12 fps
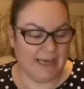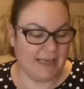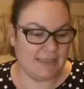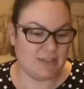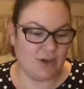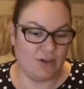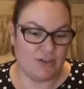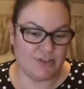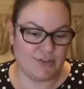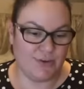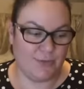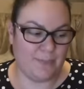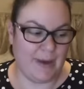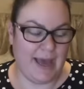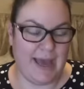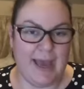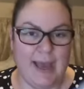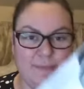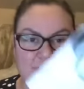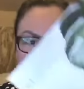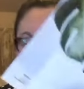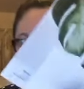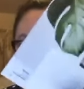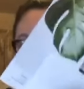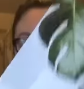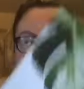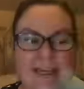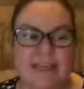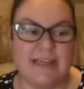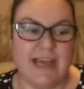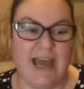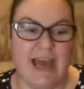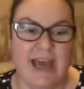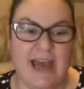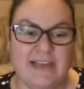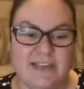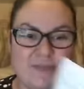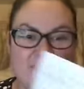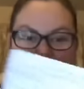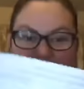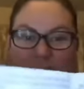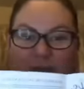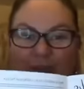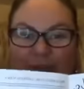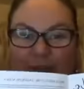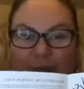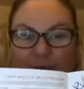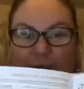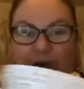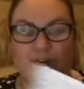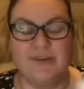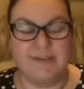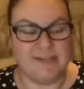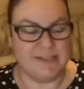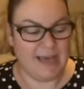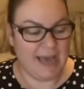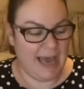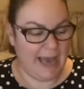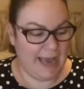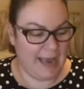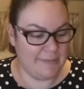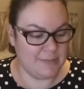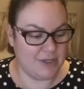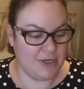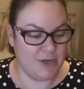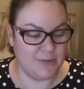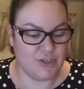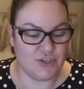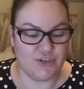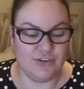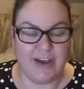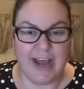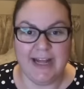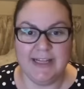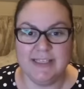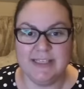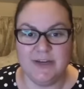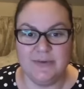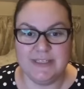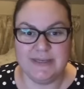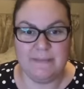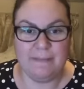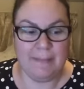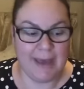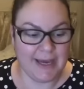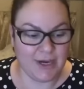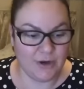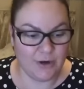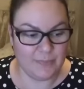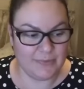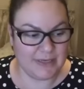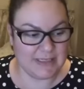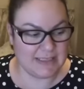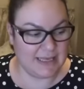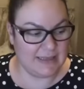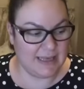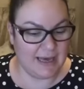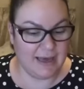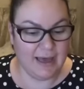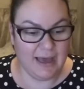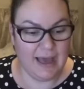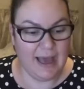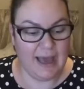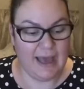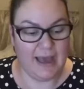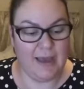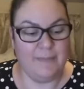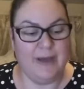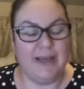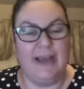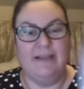It's got some tips on skincare, some tips on looks, the newest trends, the newest in makeup, things like that. Again,